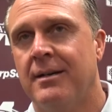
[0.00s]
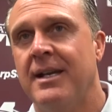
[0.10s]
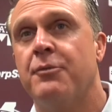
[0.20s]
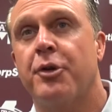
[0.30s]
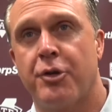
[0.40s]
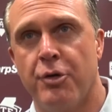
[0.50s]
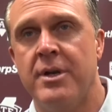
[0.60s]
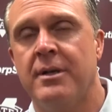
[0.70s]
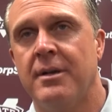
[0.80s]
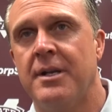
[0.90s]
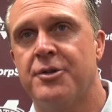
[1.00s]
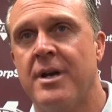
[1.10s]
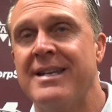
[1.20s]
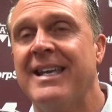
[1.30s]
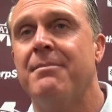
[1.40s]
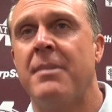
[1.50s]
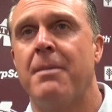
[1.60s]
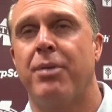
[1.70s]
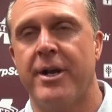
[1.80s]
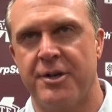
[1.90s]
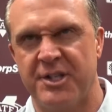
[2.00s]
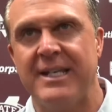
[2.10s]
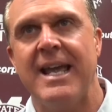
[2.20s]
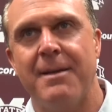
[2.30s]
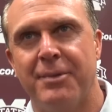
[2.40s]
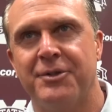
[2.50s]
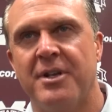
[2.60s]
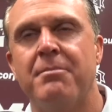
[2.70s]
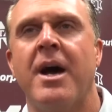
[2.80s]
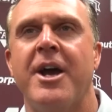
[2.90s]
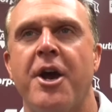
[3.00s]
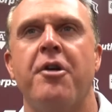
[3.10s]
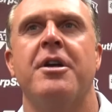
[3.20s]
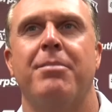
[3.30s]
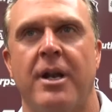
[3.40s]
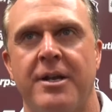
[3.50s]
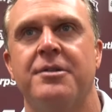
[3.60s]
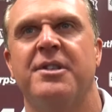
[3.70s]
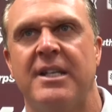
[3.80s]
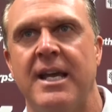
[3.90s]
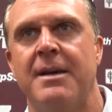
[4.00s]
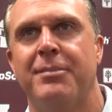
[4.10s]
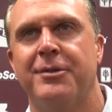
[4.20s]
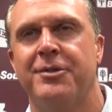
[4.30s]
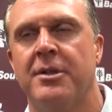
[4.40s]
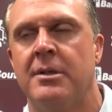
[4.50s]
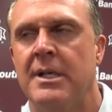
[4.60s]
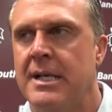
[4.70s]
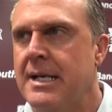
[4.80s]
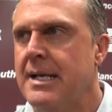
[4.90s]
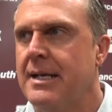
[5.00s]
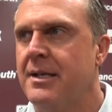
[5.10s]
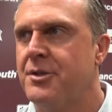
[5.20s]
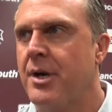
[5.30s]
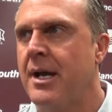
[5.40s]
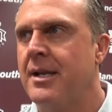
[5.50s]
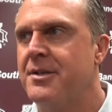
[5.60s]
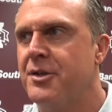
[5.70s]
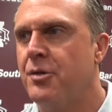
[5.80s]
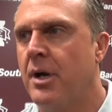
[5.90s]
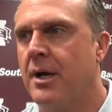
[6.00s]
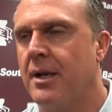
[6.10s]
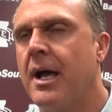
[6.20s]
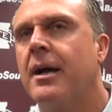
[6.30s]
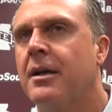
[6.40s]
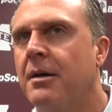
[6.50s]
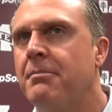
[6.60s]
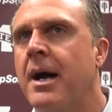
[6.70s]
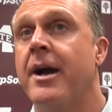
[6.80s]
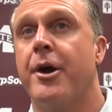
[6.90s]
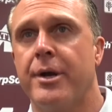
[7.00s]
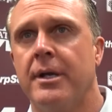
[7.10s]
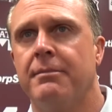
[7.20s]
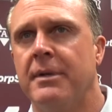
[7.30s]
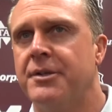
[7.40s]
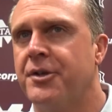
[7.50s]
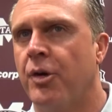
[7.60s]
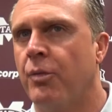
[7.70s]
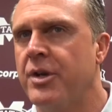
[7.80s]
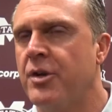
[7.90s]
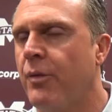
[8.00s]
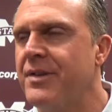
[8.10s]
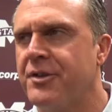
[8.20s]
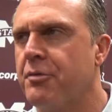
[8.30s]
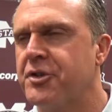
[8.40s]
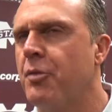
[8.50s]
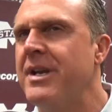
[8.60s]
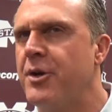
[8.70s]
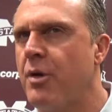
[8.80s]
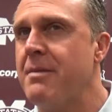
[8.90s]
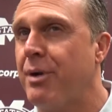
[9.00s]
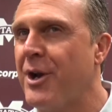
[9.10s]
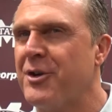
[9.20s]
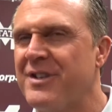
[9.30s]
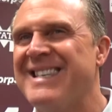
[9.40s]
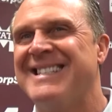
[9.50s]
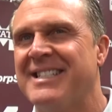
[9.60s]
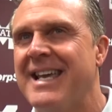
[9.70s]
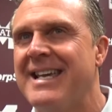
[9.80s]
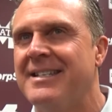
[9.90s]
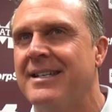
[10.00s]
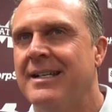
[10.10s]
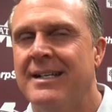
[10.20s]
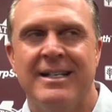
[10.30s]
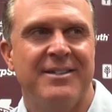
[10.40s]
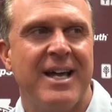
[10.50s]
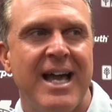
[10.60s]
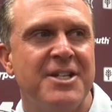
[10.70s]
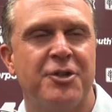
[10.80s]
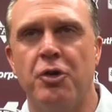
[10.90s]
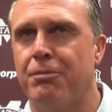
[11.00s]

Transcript: in recruiting and trying to get my players to campus and my area players to campus and trying to lock up my area. And so, you know, there's so many great players in this state. The high school